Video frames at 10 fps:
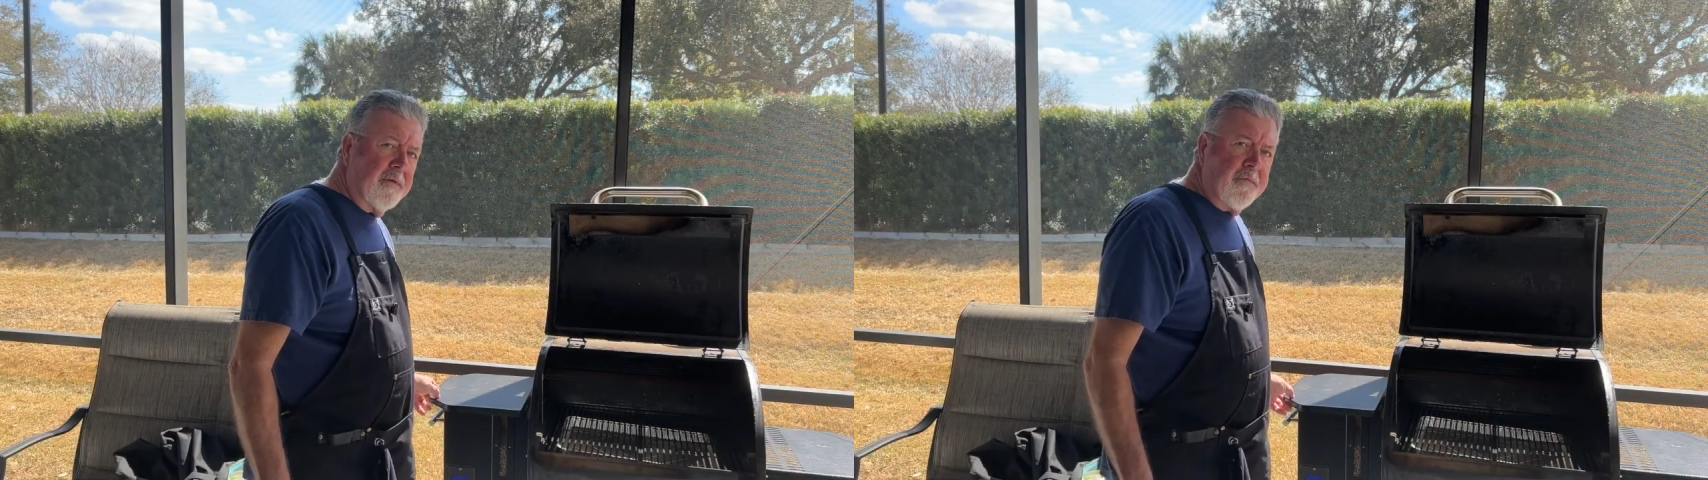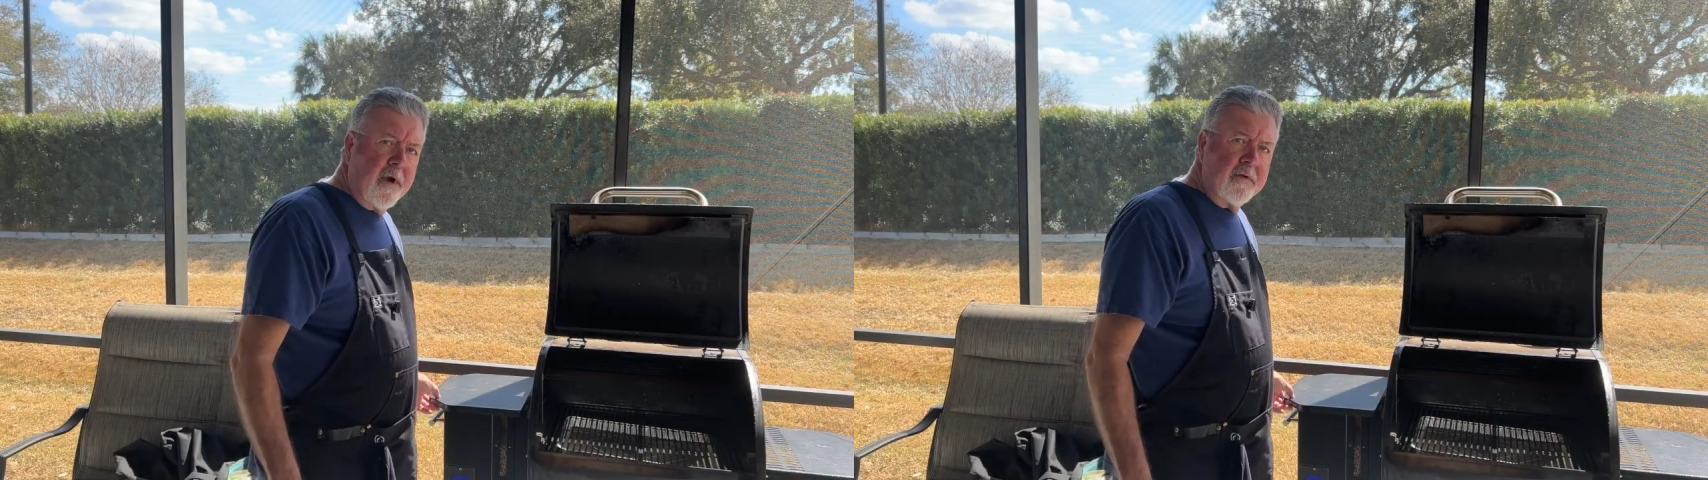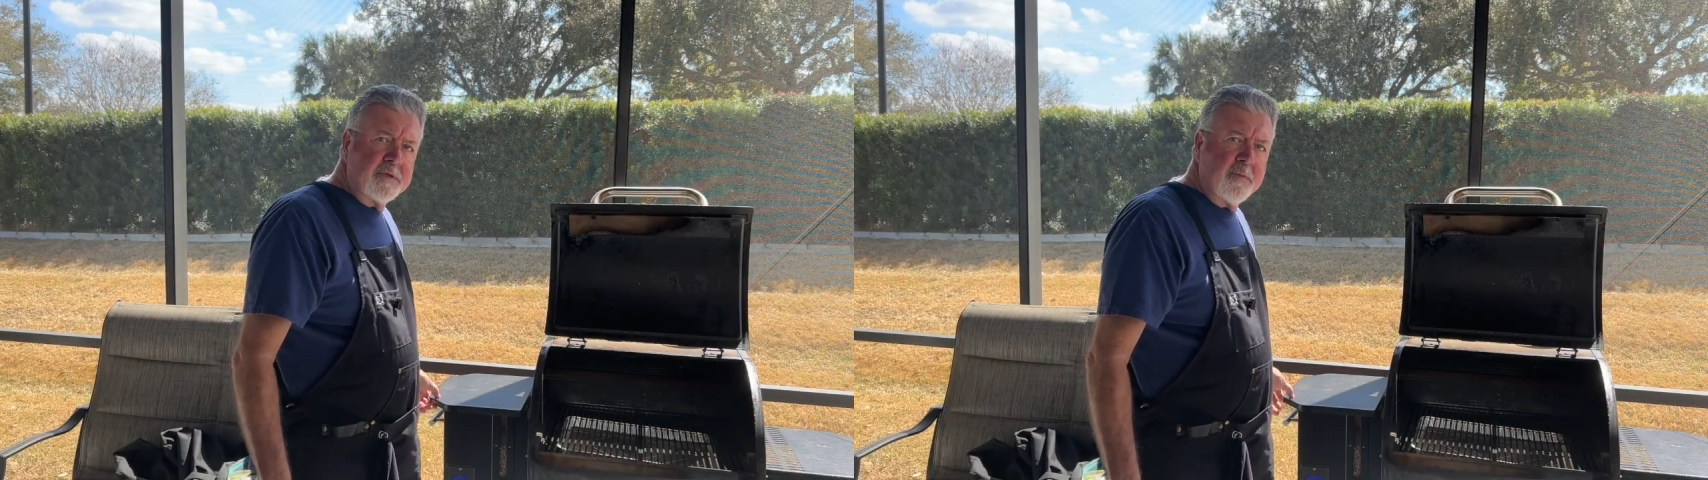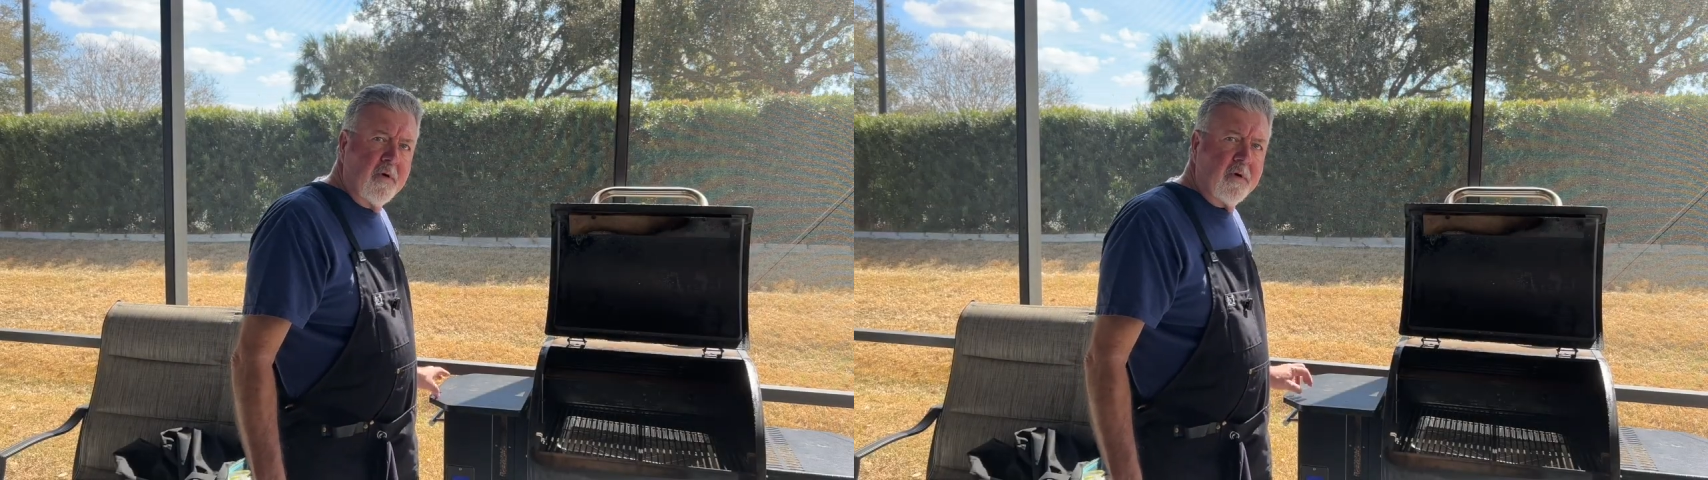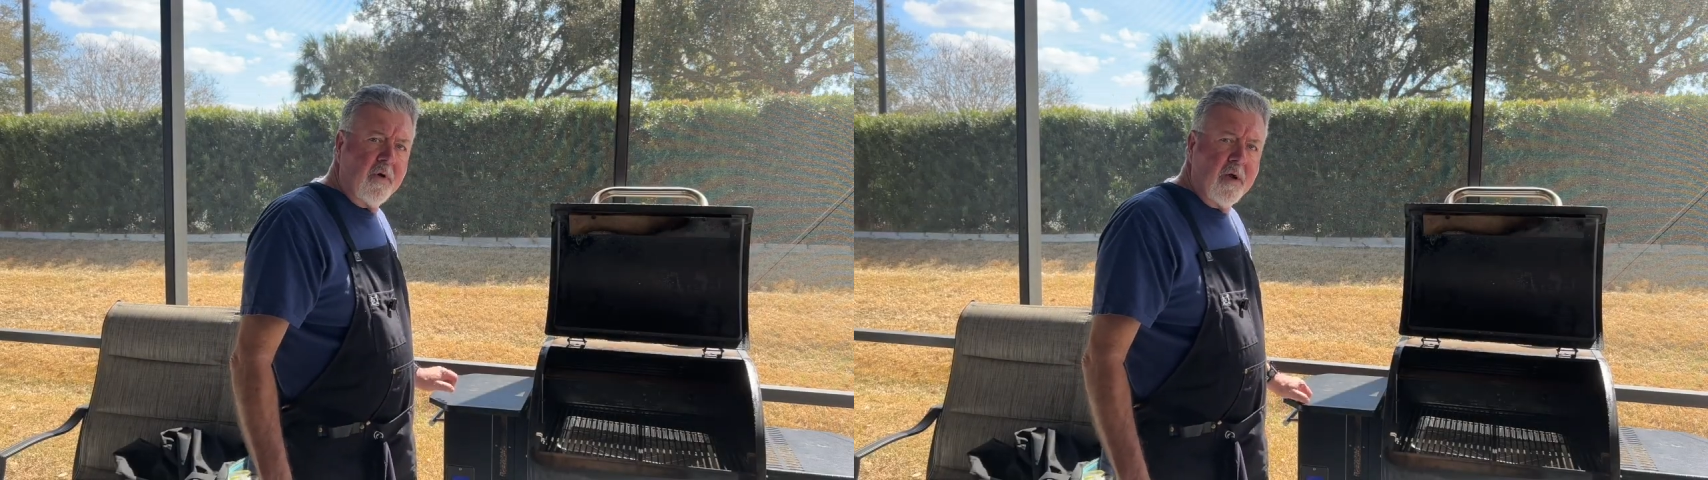fire the
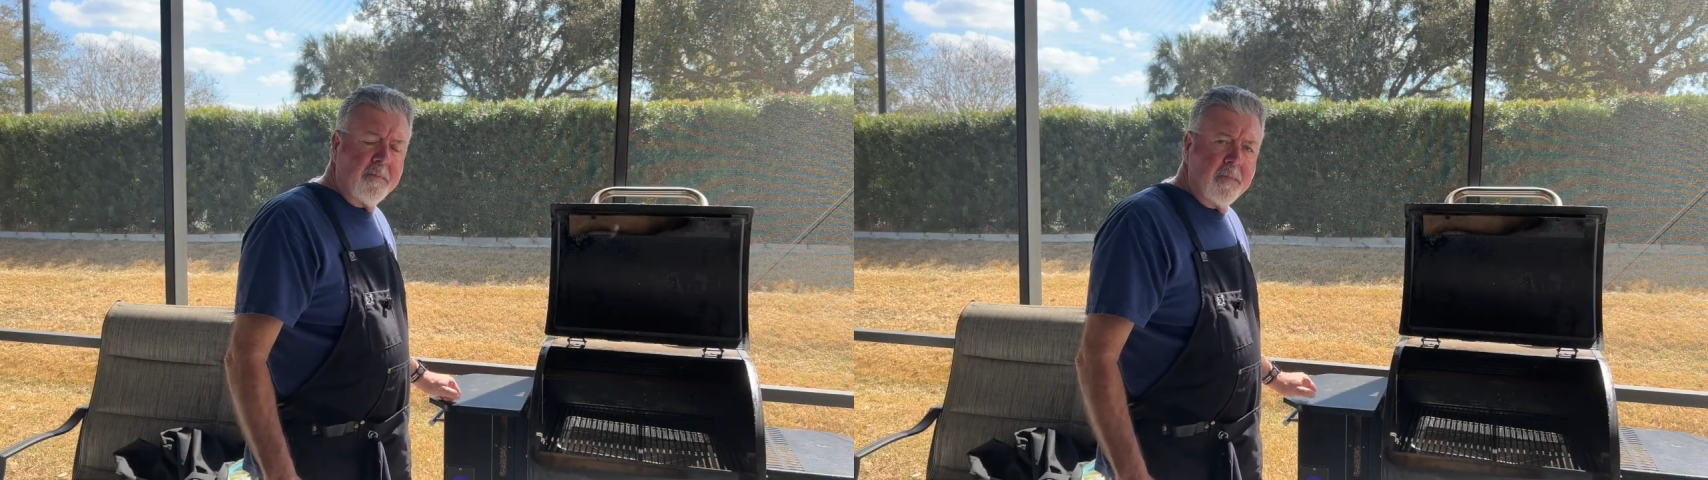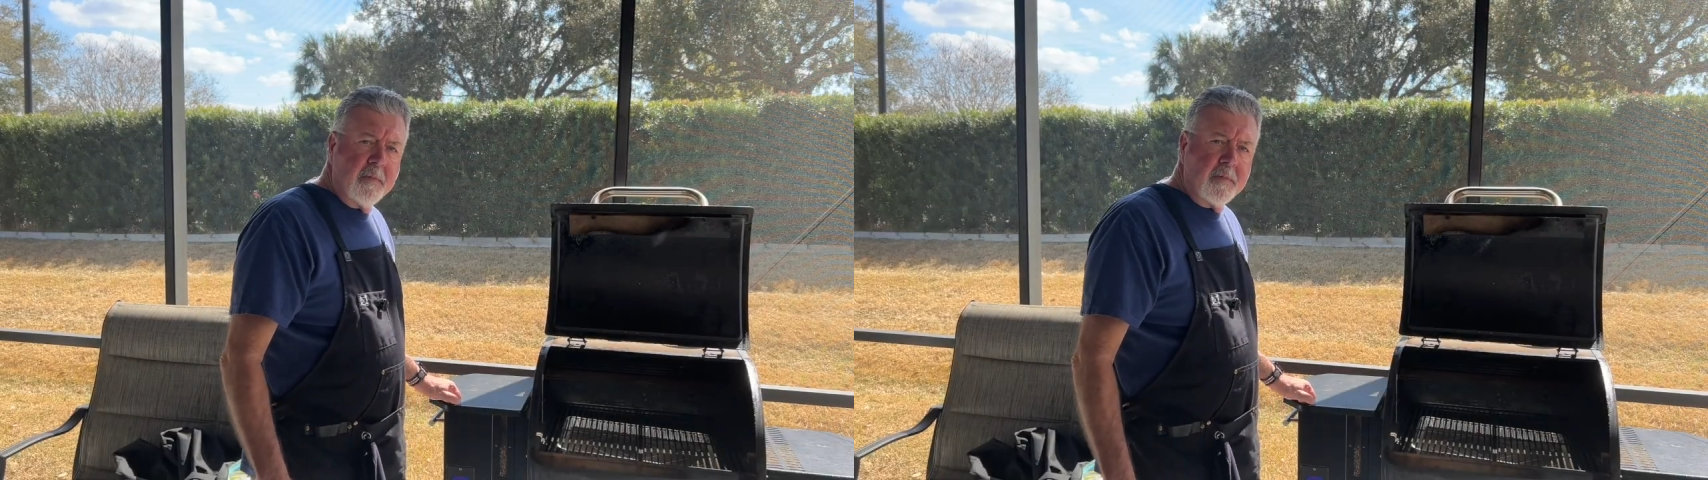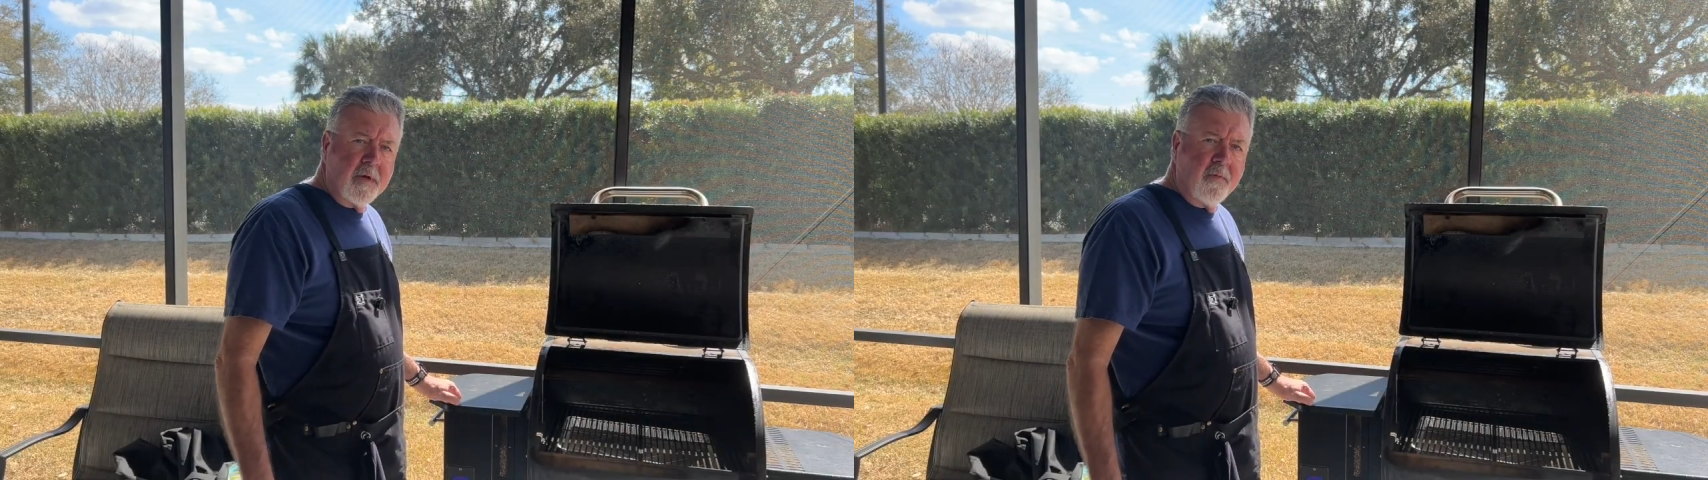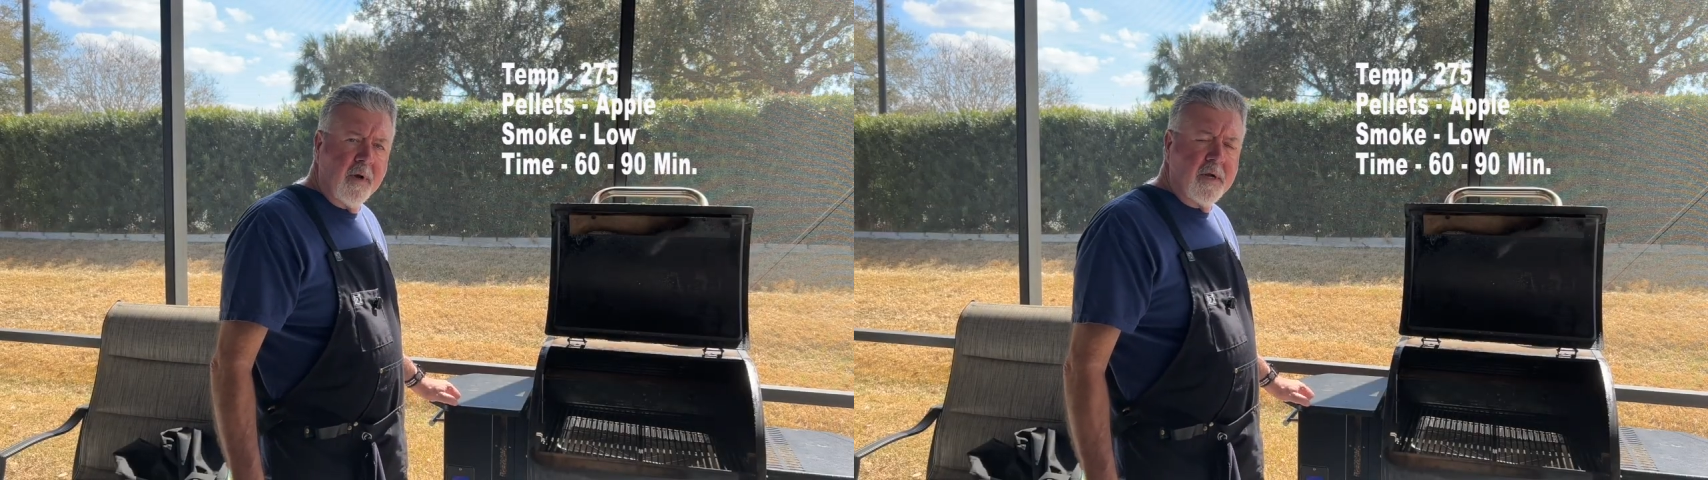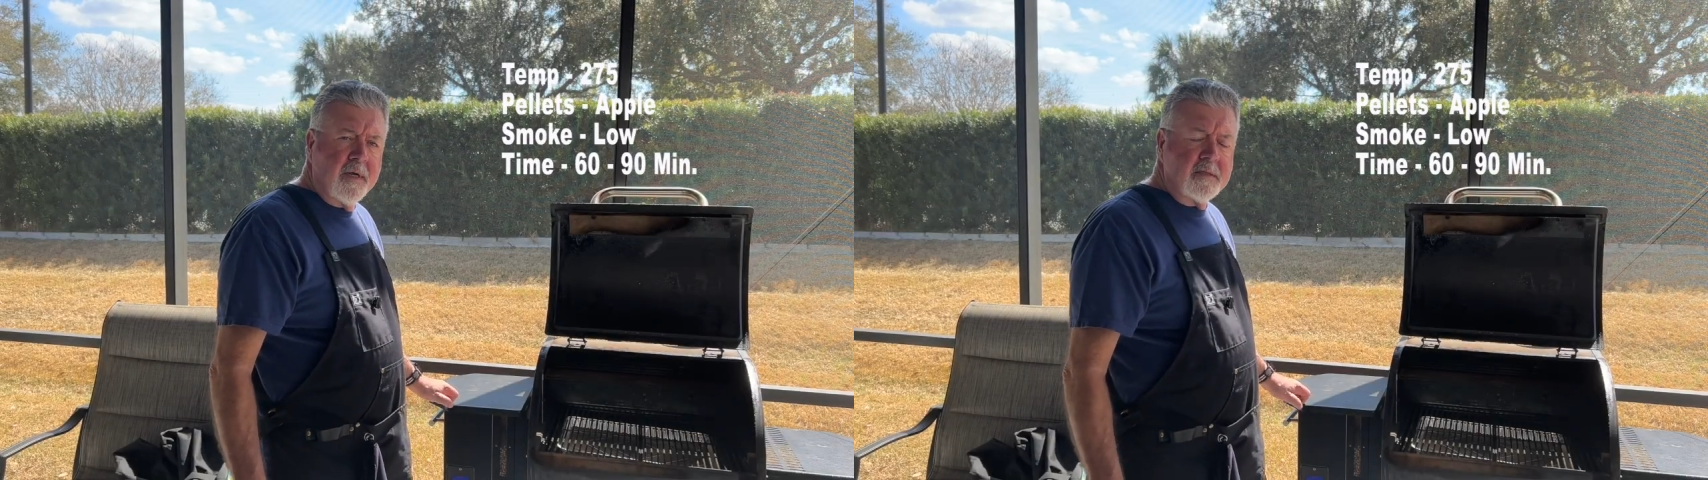smoker up. We're gonna
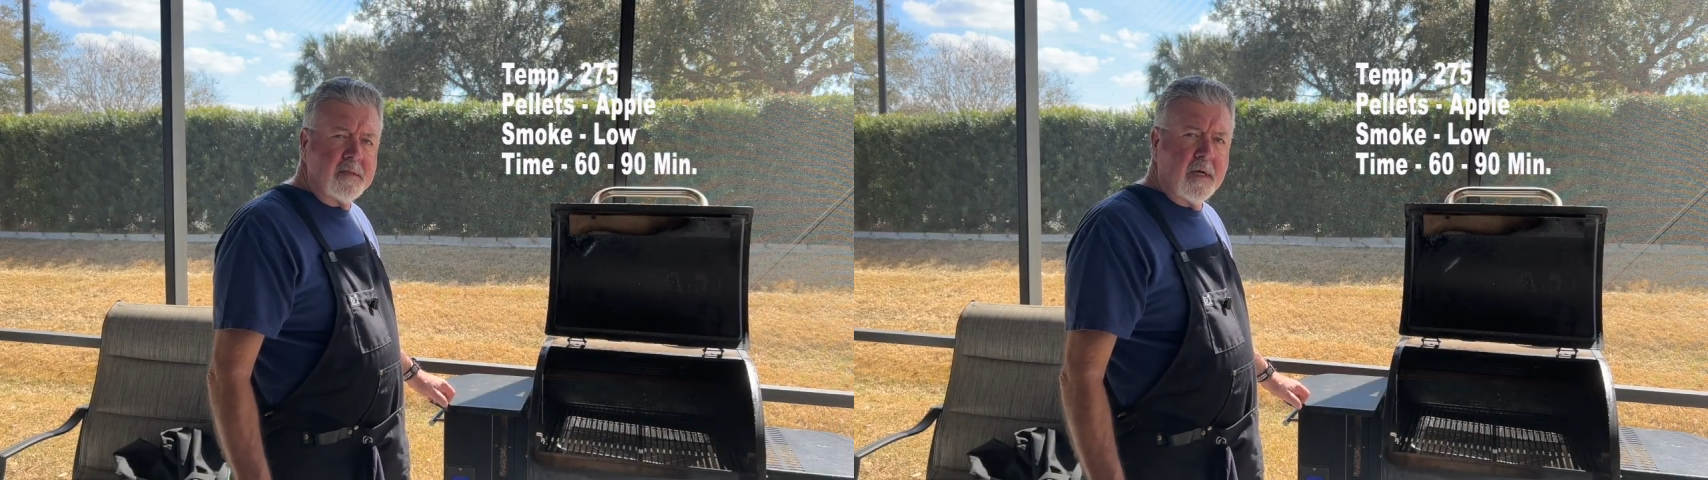run it